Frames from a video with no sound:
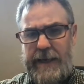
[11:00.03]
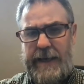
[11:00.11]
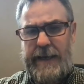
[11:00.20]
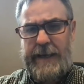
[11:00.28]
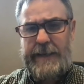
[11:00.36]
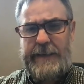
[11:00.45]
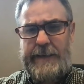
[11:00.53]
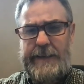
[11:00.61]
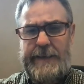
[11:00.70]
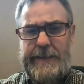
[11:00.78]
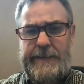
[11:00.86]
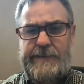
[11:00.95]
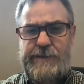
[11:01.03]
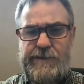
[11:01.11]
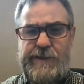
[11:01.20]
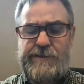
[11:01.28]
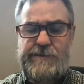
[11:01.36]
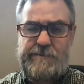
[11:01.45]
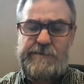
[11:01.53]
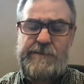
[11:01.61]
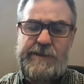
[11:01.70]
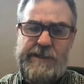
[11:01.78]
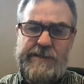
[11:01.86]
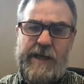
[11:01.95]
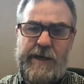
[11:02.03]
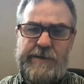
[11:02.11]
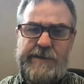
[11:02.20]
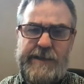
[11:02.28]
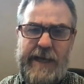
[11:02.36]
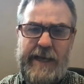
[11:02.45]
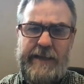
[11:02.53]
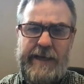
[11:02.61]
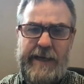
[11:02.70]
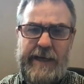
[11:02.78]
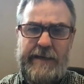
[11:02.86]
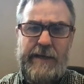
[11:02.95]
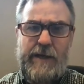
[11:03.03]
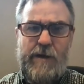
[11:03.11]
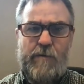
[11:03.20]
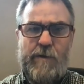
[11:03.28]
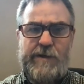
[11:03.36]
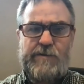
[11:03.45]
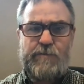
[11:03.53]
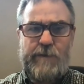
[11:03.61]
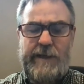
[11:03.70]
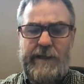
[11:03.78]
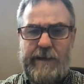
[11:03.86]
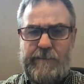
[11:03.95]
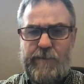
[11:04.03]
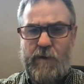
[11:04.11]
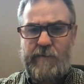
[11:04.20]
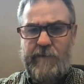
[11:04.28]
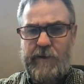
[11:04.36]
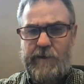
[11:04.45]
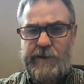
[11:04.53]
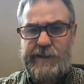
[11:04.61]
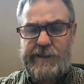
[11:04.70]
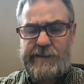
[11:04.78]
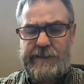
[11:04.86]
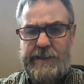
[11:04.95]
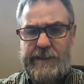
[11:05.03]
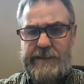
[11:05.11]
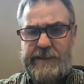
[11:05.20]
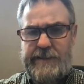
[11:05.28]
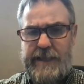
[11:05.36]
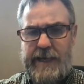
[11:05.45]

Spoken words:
And so just understand that what's really important for Christians in this is